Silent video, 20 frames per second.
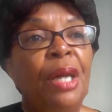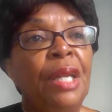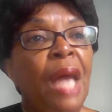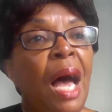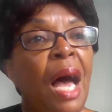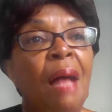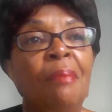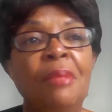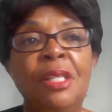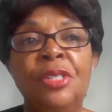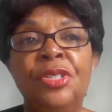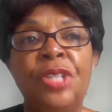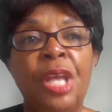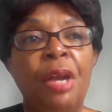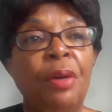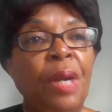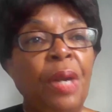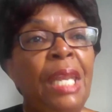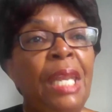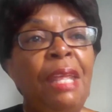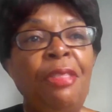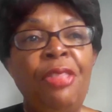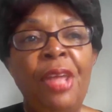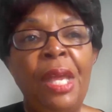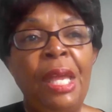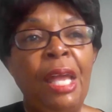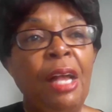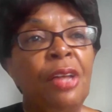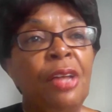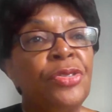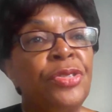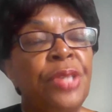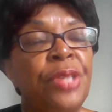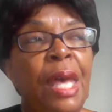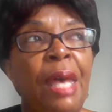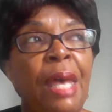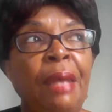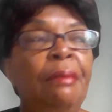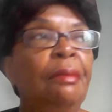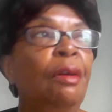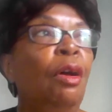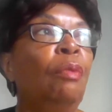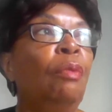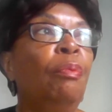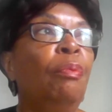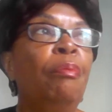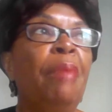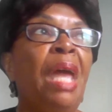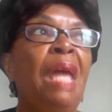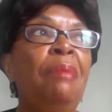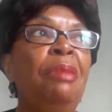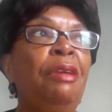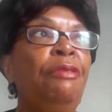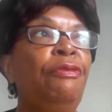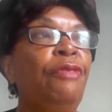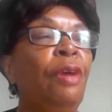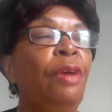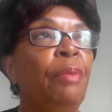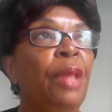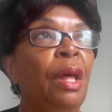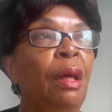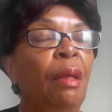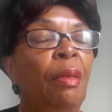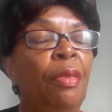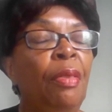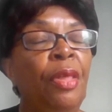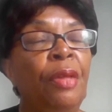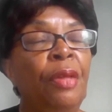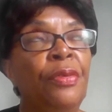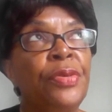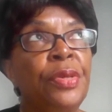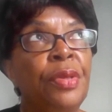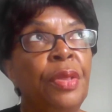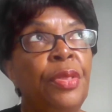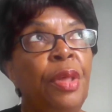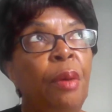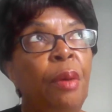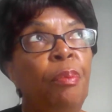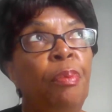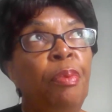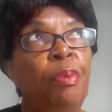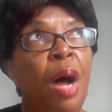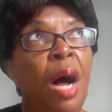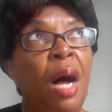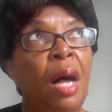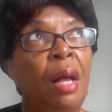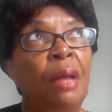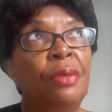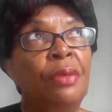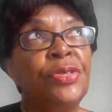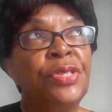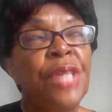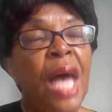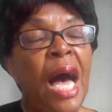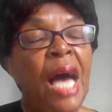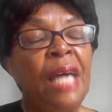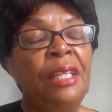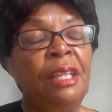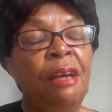but is there anything else that maybe from the side